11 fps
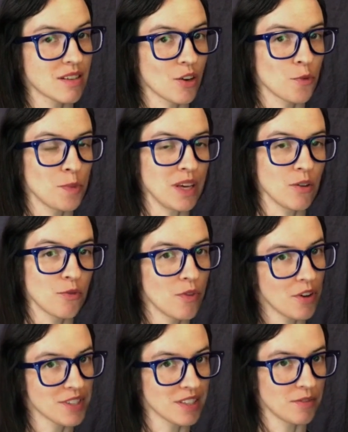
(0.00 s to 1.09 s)
are being
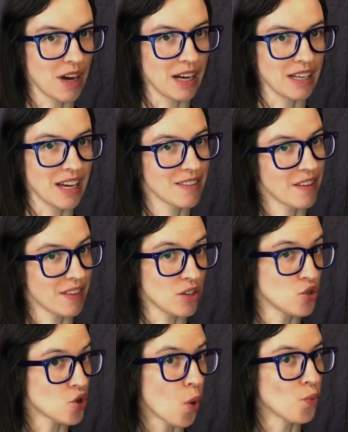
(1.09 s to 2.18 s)
falsified and that they
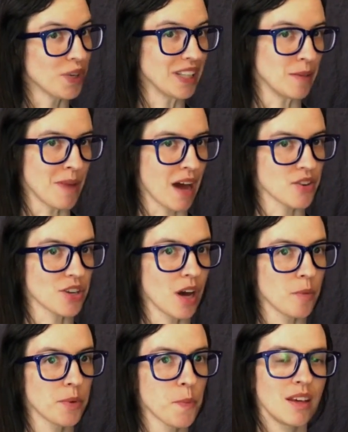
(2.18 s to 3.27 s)
don't really match up.